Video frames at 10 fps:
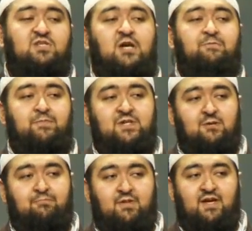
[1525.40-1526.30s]
step up to
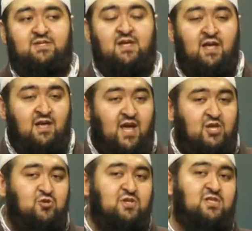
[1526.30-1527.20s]
the plate.
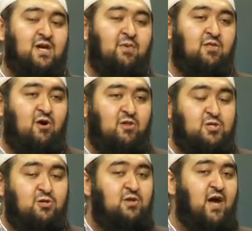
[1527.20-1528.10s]
Get your Islamic
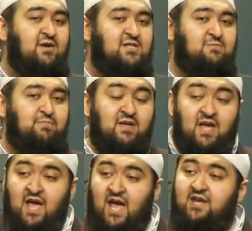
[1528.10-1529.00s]
knowledge, learn how to speak,
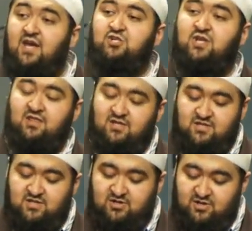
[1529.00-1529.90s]
and educate the
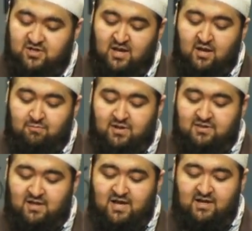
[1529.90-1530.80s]
sisters,
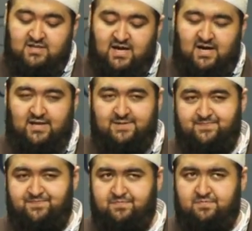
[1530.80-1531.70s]
bi-idhnillahi ta'ala.
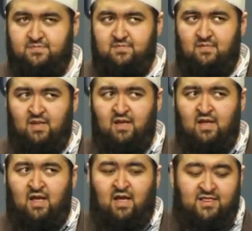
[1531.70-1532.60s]

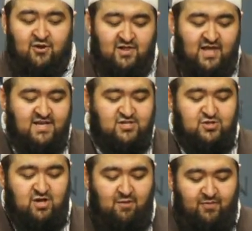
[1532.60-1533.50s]
Now the
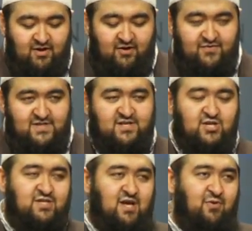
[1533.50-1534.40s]
last topic of discussion I